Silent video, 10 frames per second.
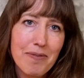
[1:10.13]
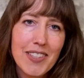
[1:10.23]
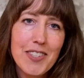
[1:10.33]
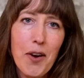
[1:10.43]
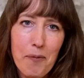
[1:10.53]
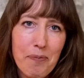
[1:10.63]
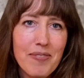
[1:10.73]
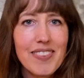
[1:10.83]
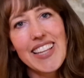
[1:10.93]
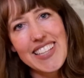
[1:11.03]
So
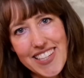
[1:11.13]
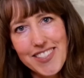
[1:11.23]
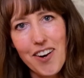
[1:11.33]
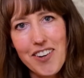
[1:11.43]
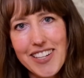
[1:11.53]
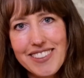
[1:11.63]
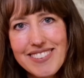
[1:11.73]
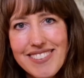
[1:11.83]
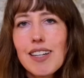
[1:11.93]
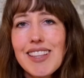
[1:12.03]
let's get started.
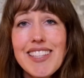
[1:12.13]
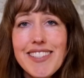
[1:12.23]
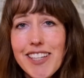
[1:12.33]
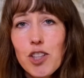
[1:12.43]
Let's take a